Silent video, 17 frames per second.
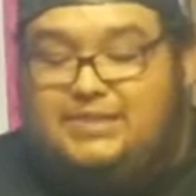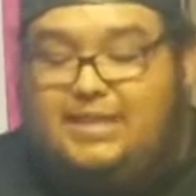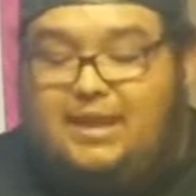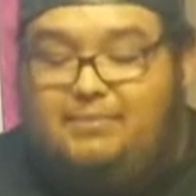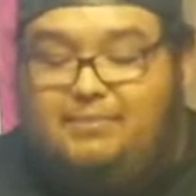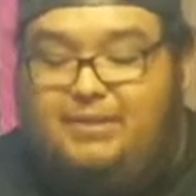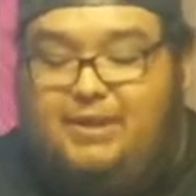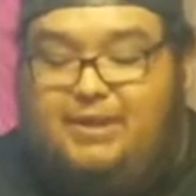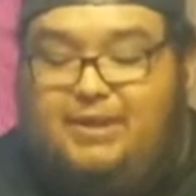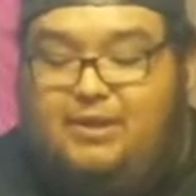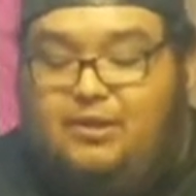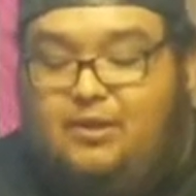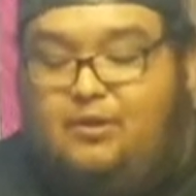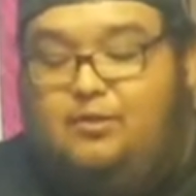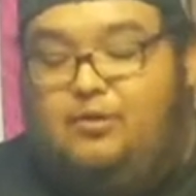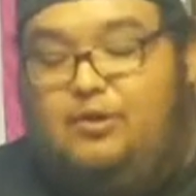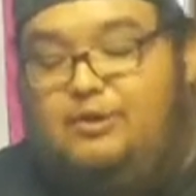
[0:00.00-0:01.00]
that meat.
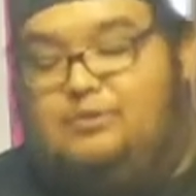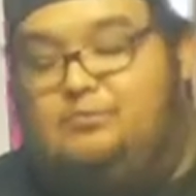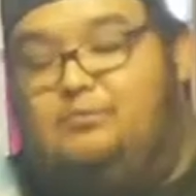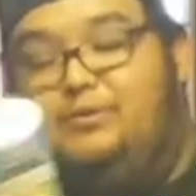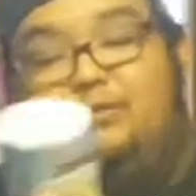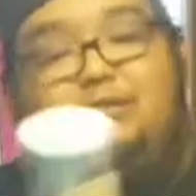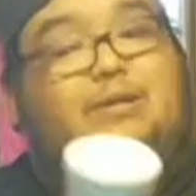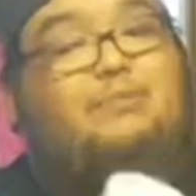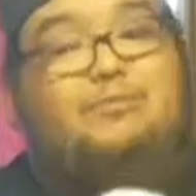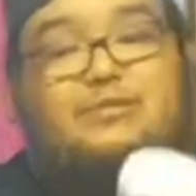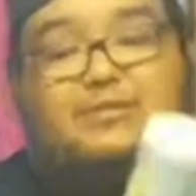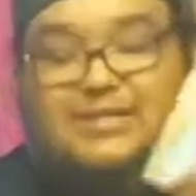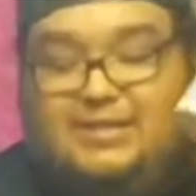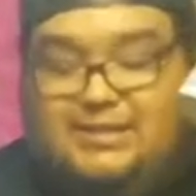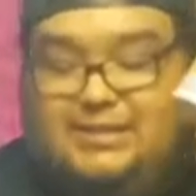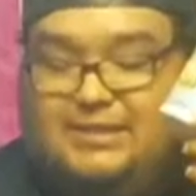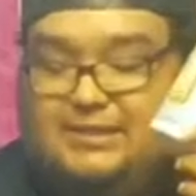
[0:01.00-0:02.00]
It's real simple
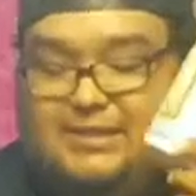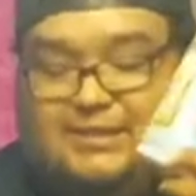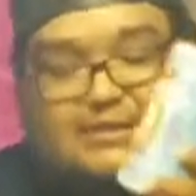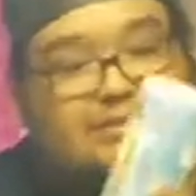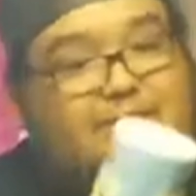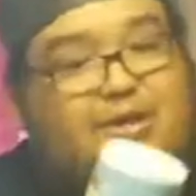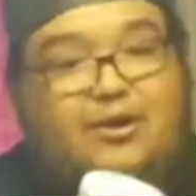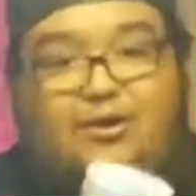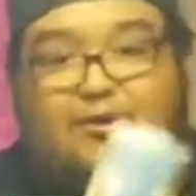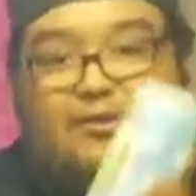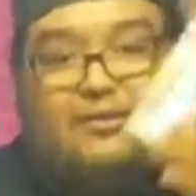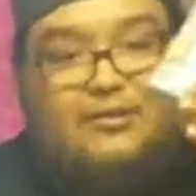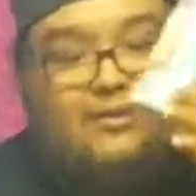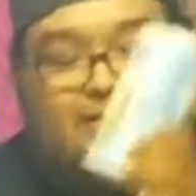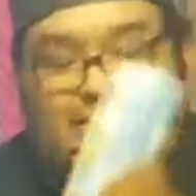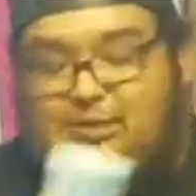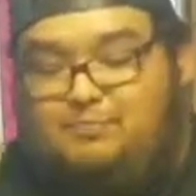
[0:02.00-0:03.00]
seasonings. It's salt,
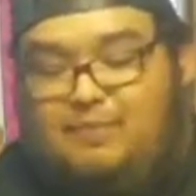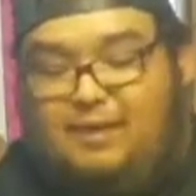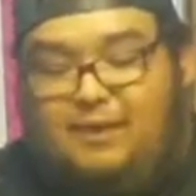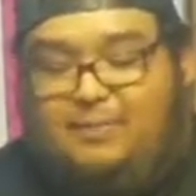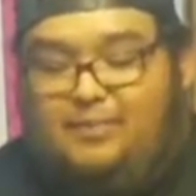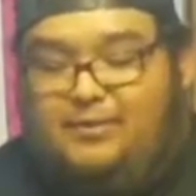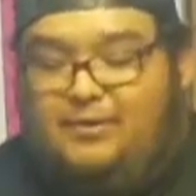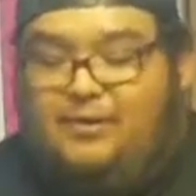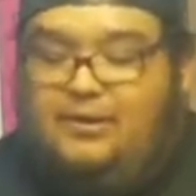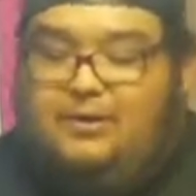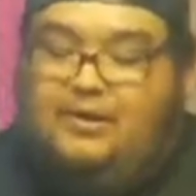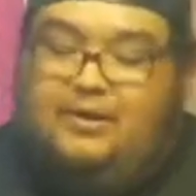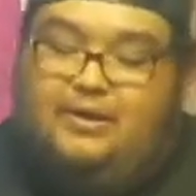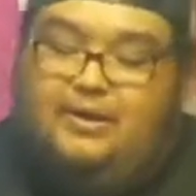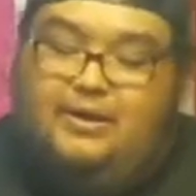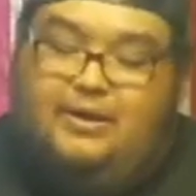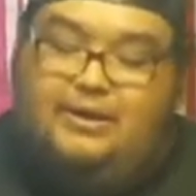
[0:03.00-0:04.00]
it's pepper,
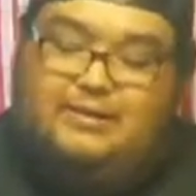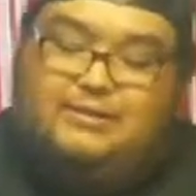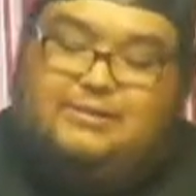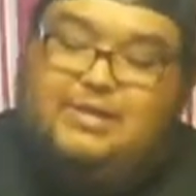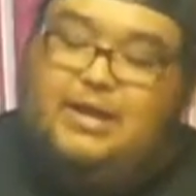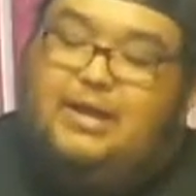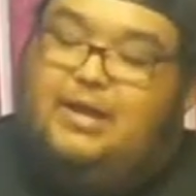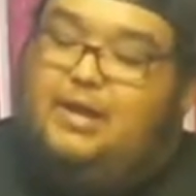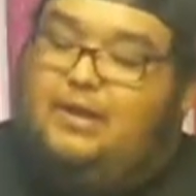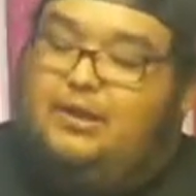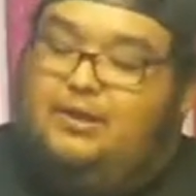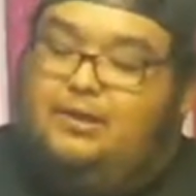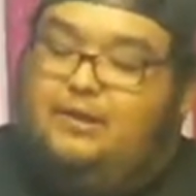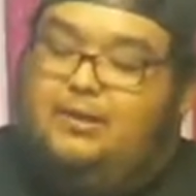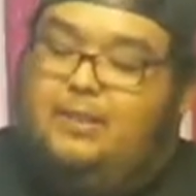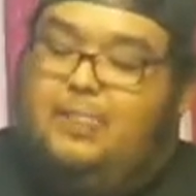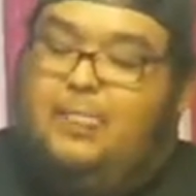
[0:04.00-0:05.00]
it's ground
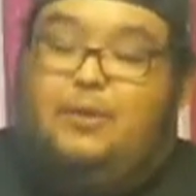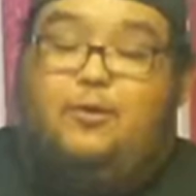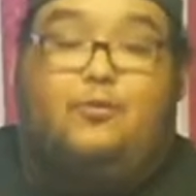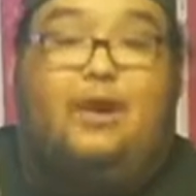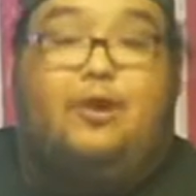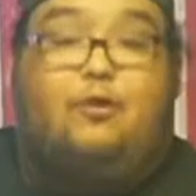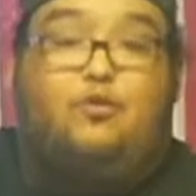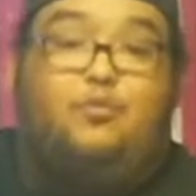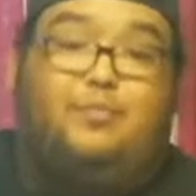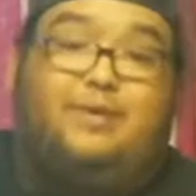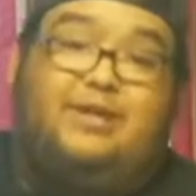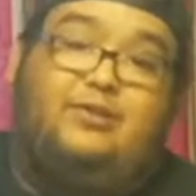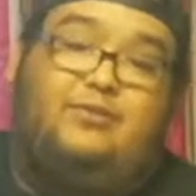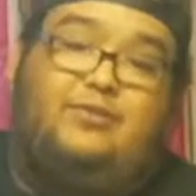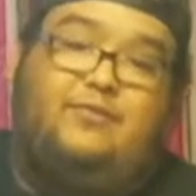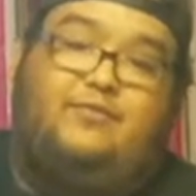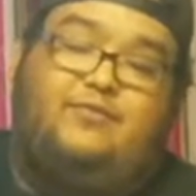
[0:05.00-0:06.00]

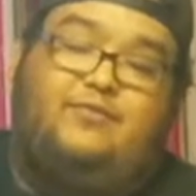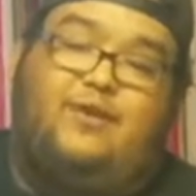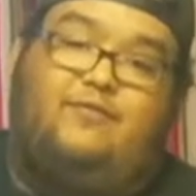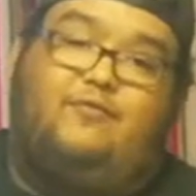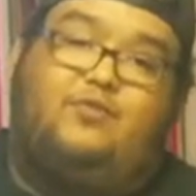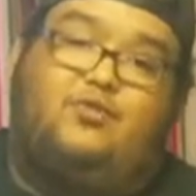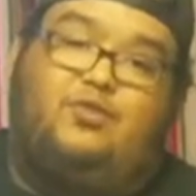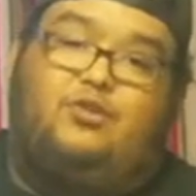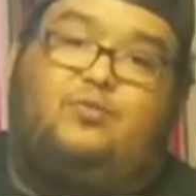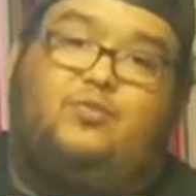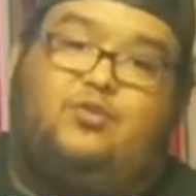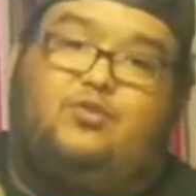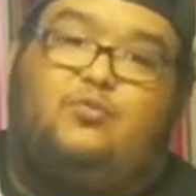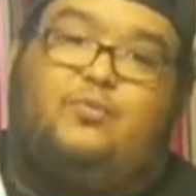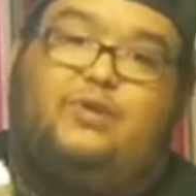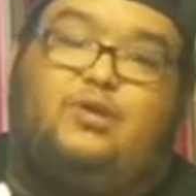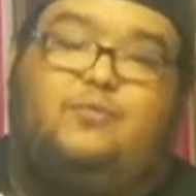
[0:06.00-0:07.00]
comino. If you've never cooked with
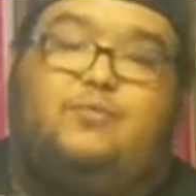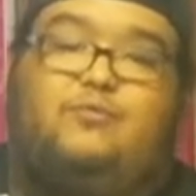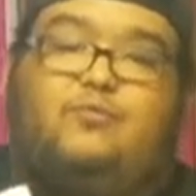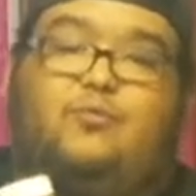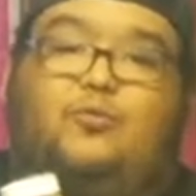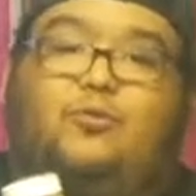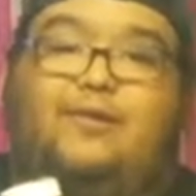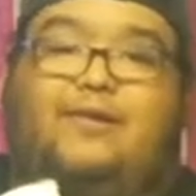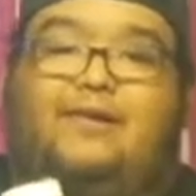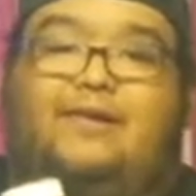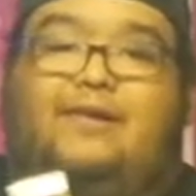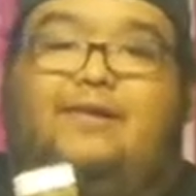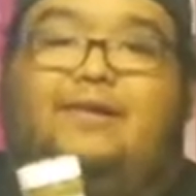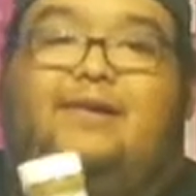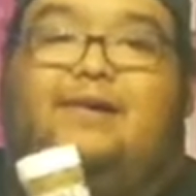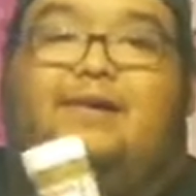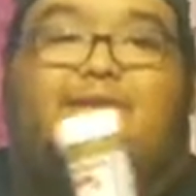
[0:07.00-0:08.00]
comino before,
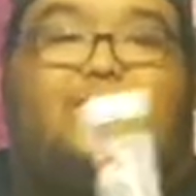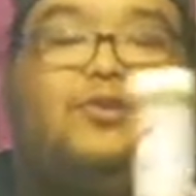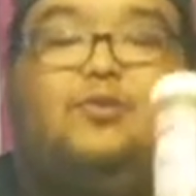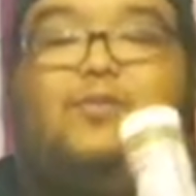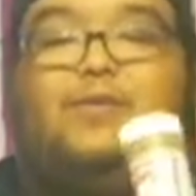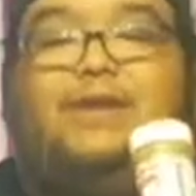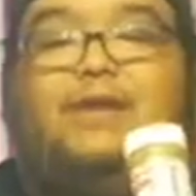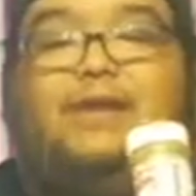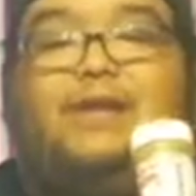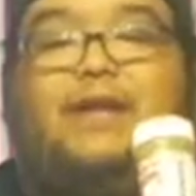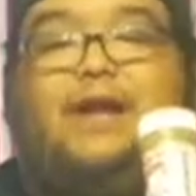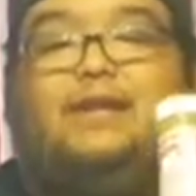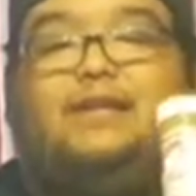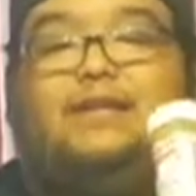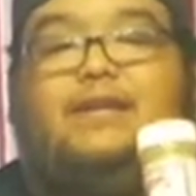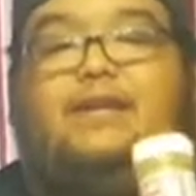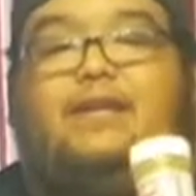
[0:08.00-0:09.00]
you don't need a
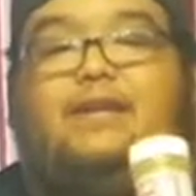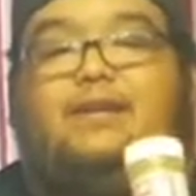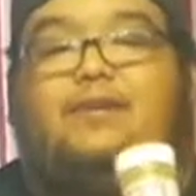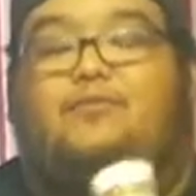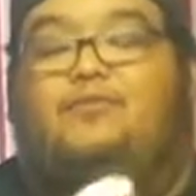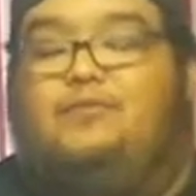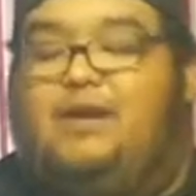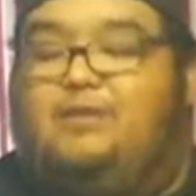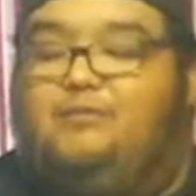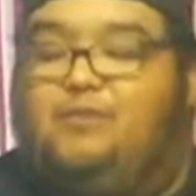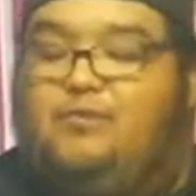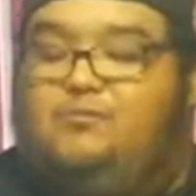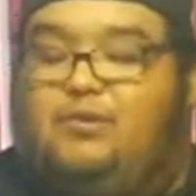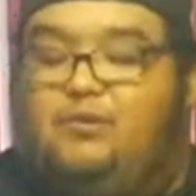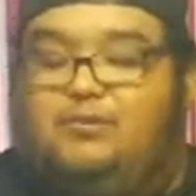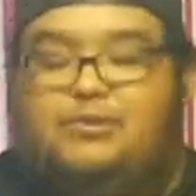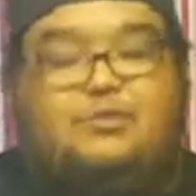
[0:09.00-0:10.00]
lot to get a good flavoring
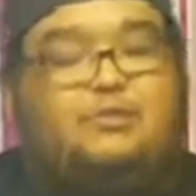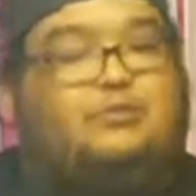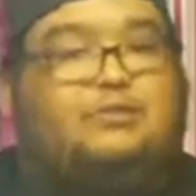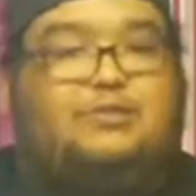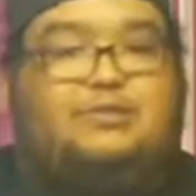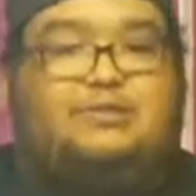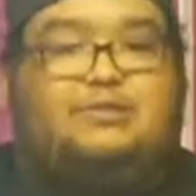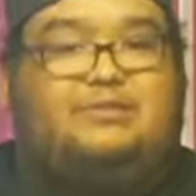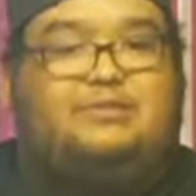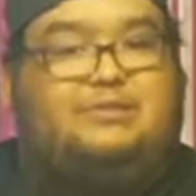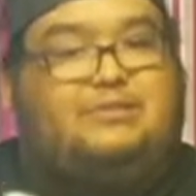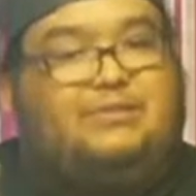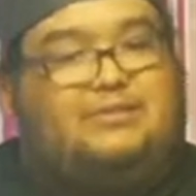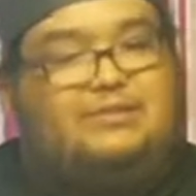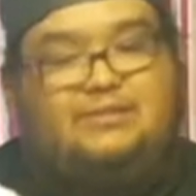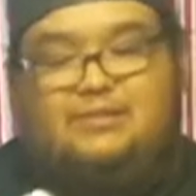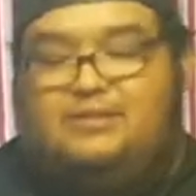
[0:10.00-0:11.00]
from it. So
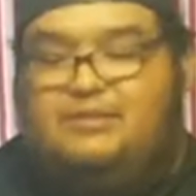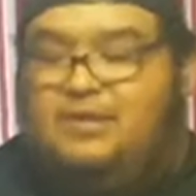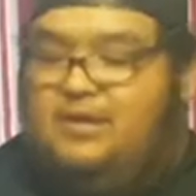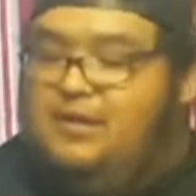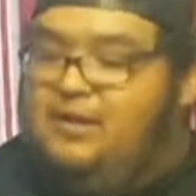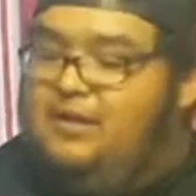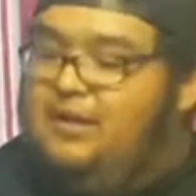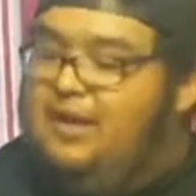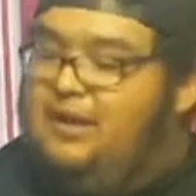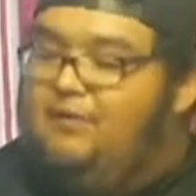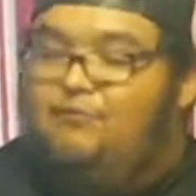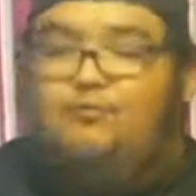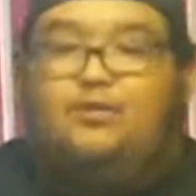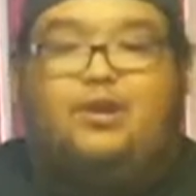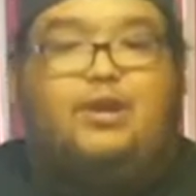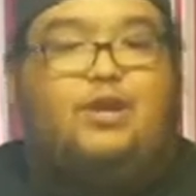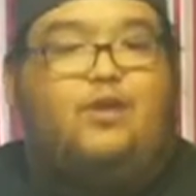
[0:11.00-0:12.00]
just kind of
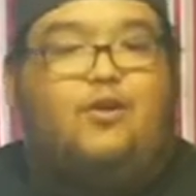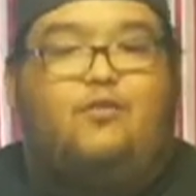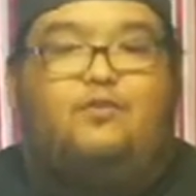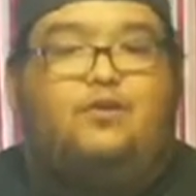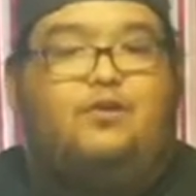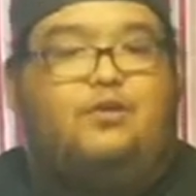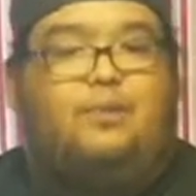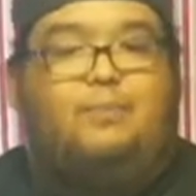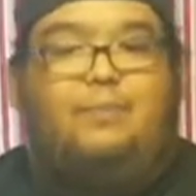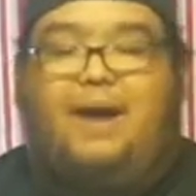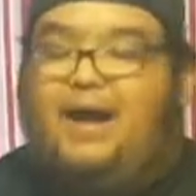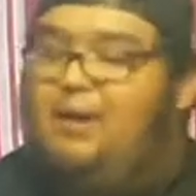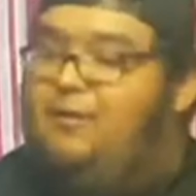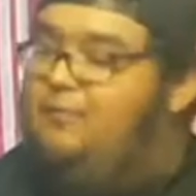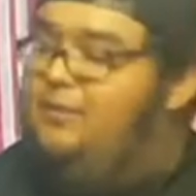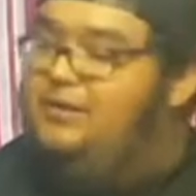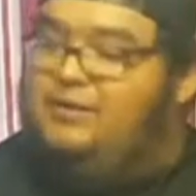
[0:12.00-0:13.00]
run it over the
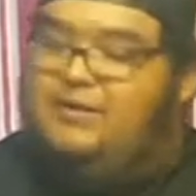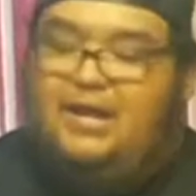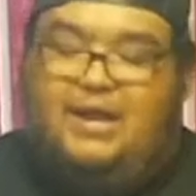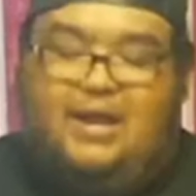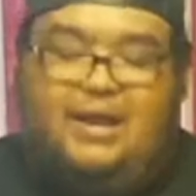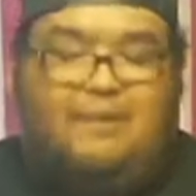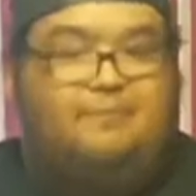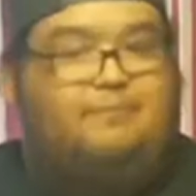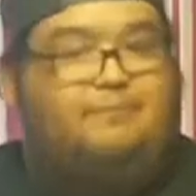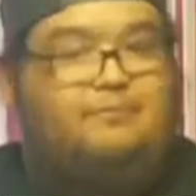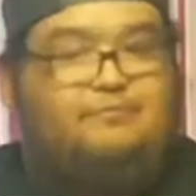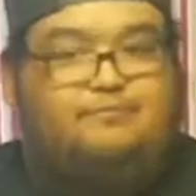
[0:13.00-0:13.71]
pot one time,